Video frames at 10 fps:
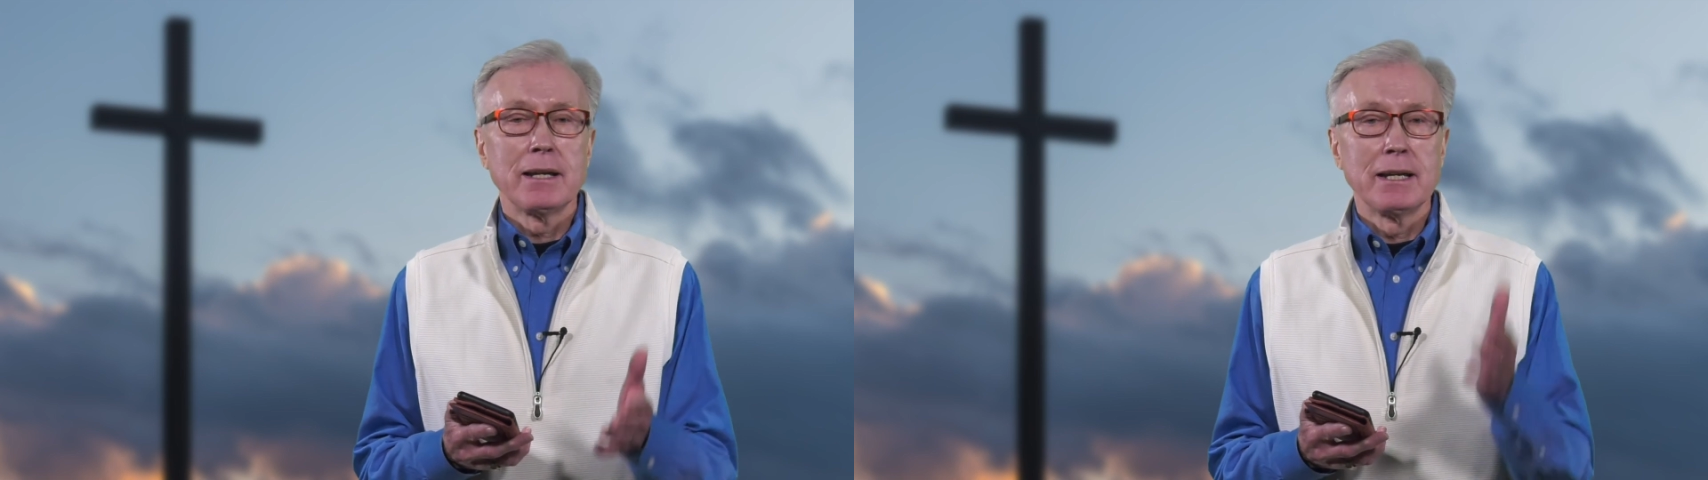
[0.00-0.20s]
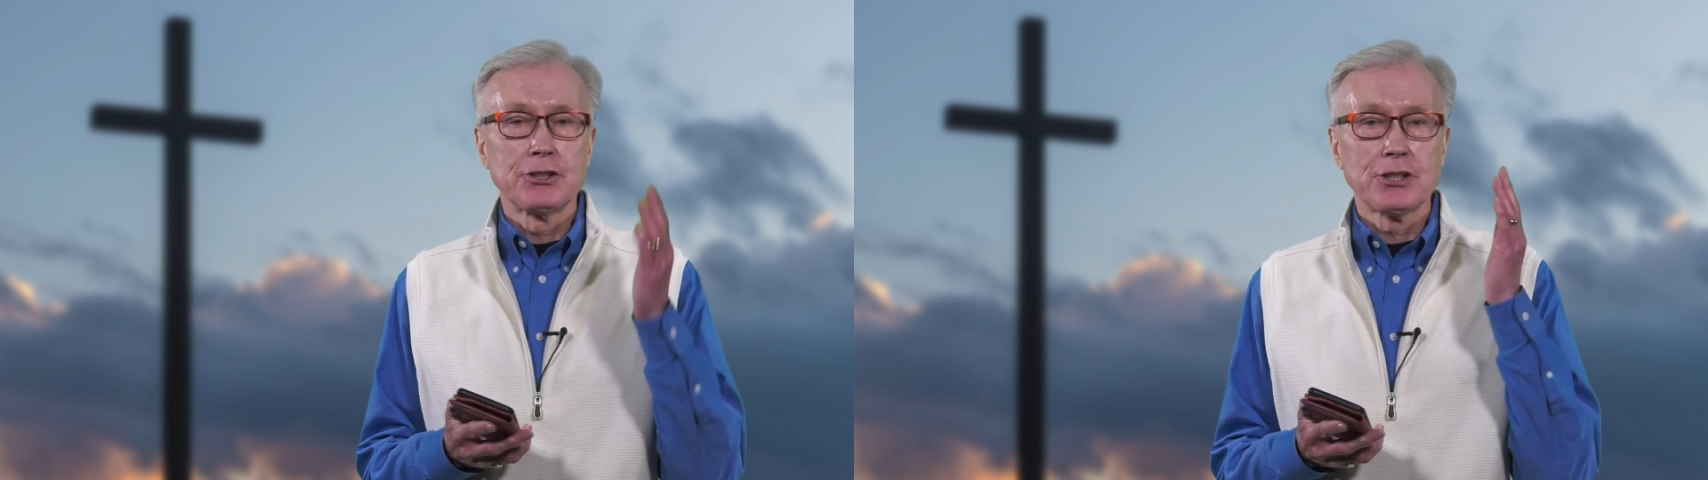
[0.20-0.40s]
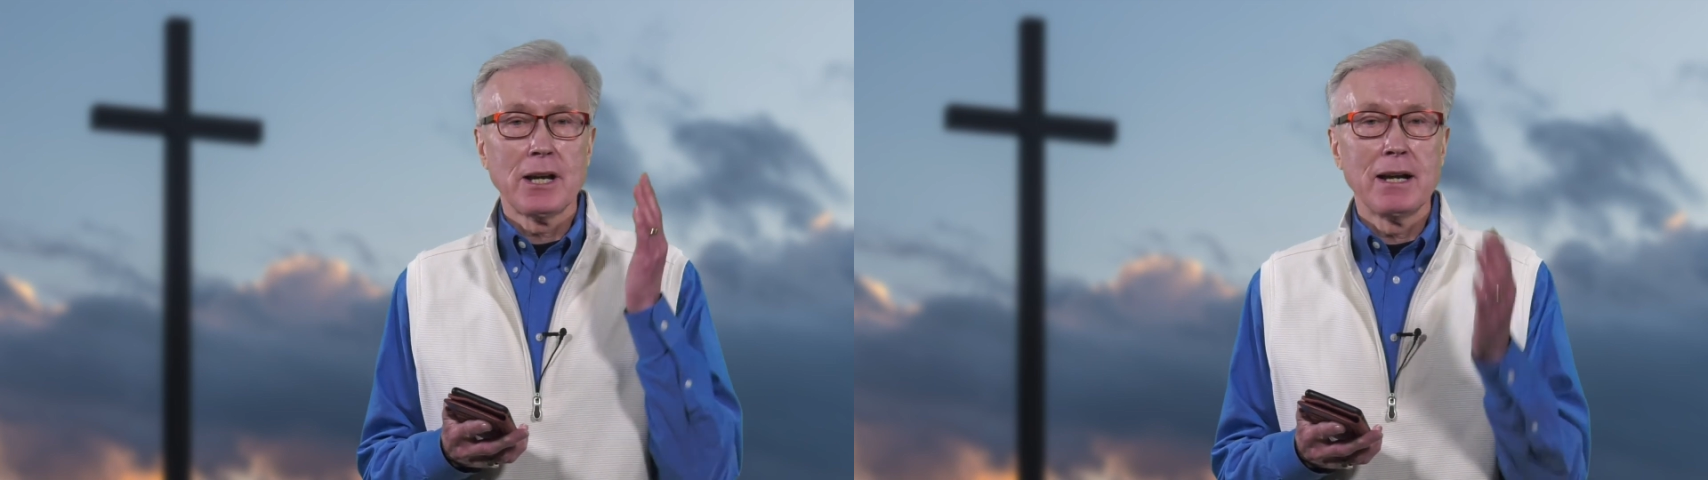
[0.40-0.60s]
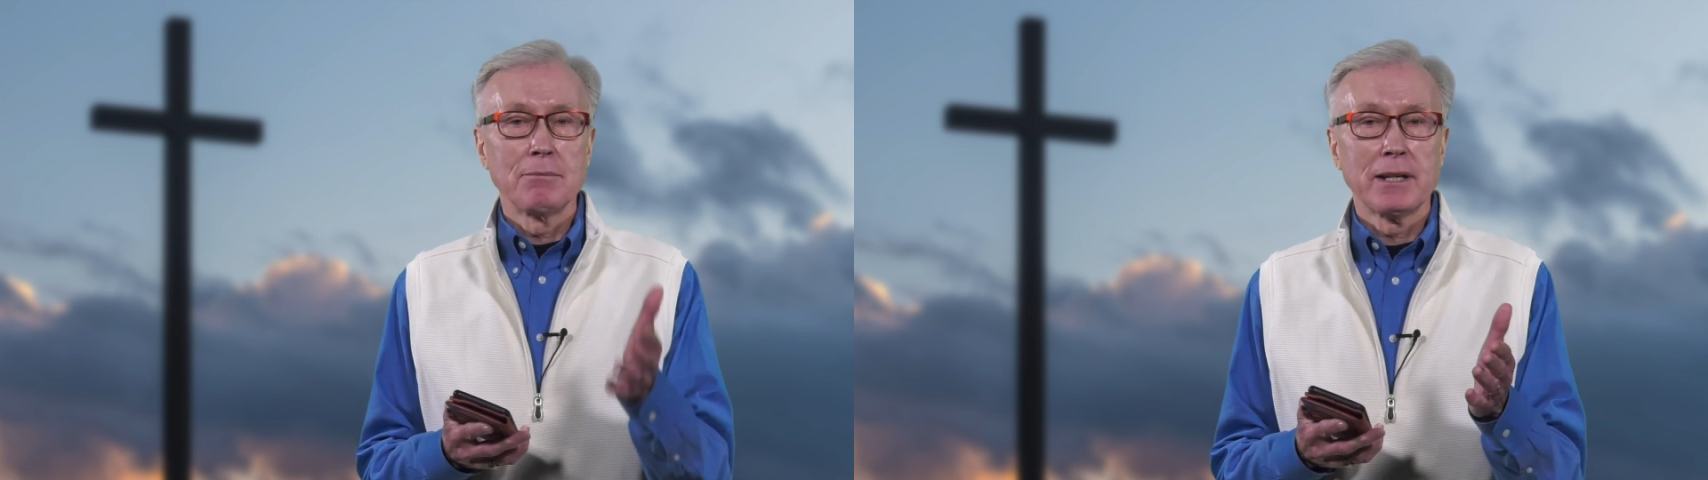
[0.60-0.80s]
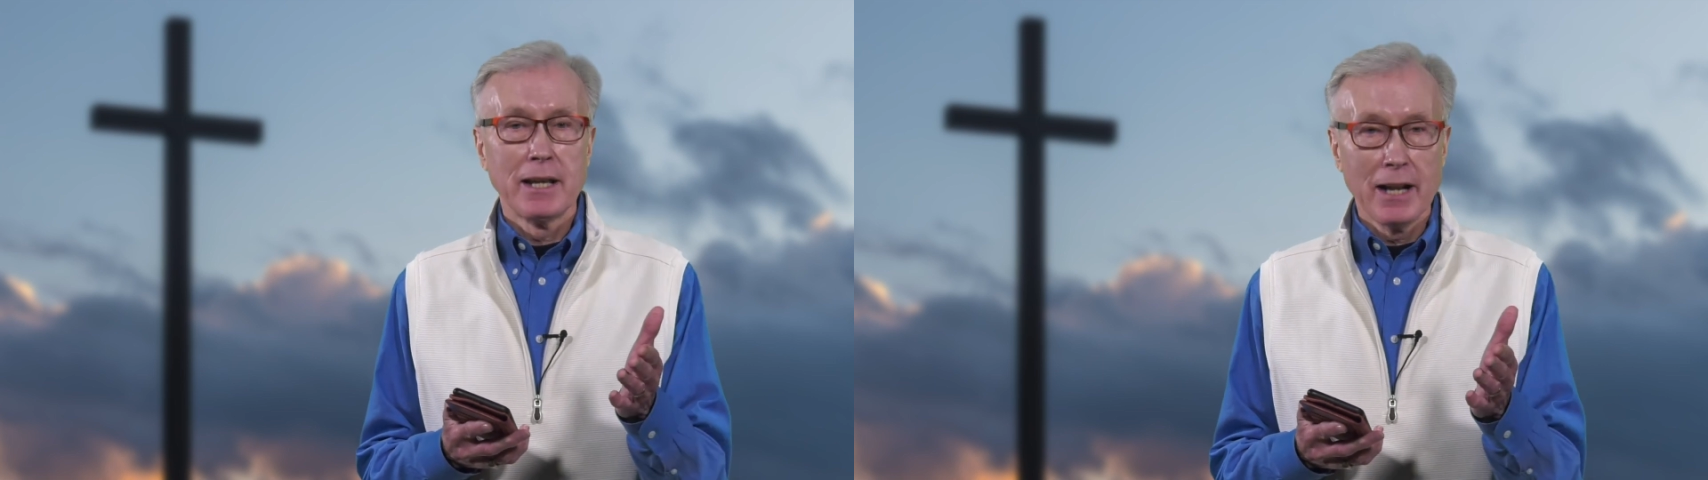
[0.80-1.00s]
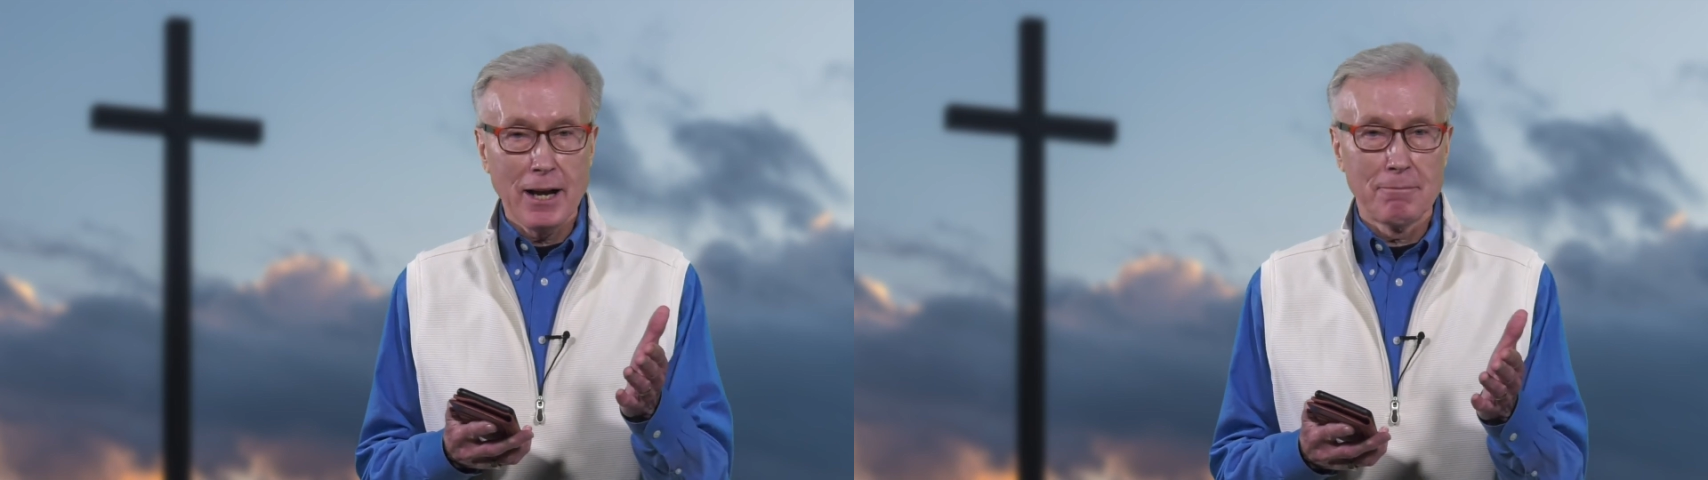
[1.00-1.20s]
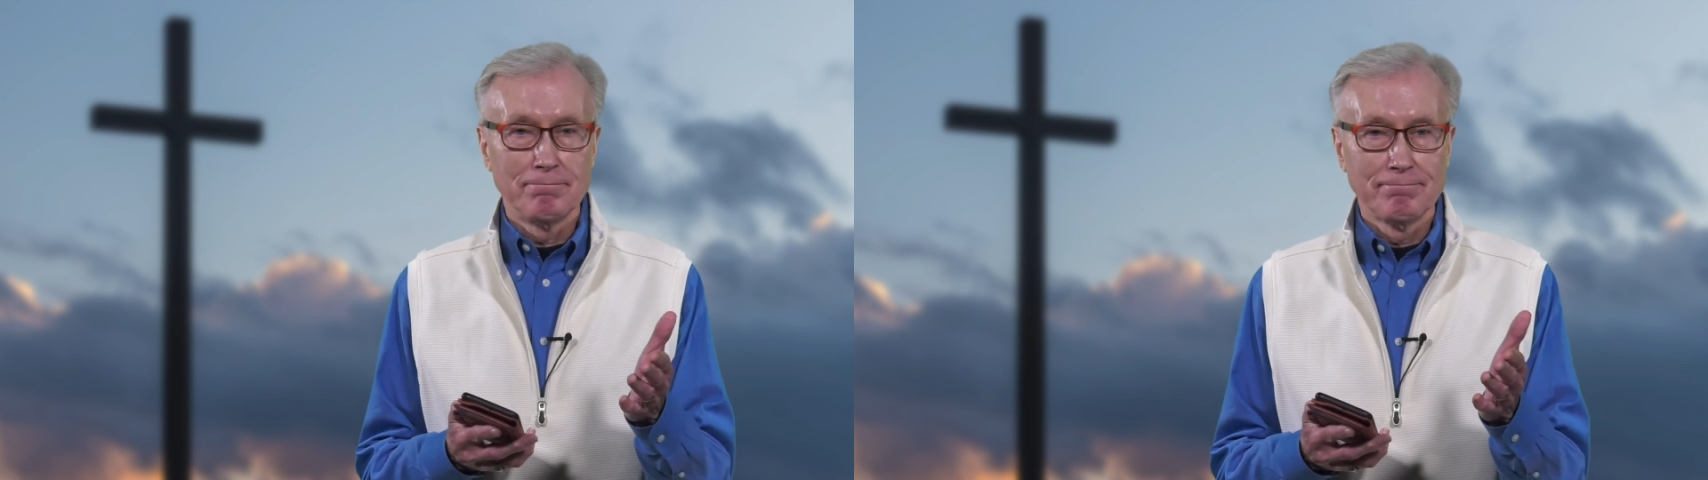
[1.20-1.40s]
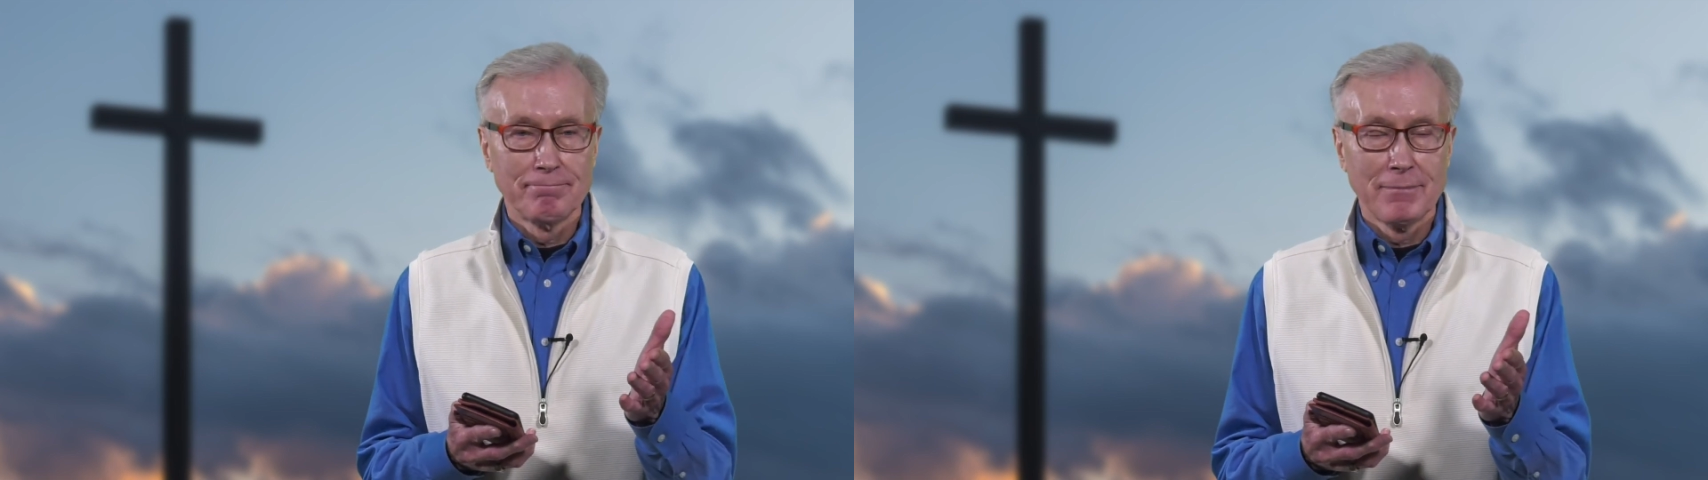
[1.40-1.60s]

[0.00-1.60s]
it's time to get up.